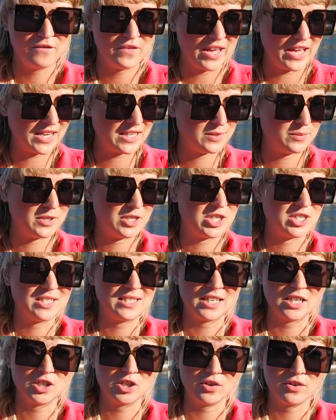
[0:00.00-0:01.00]
Fix, which is
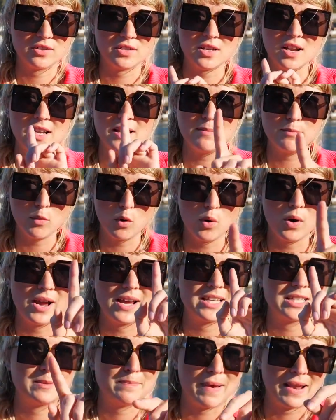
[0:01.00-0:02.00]
€6, slightly more
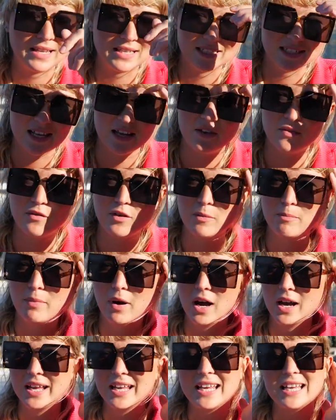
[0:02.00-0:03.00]
expensive,
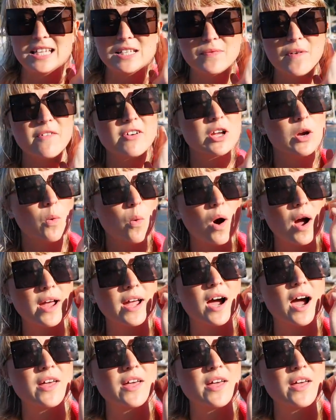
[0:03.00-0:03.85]
but it is very quiet.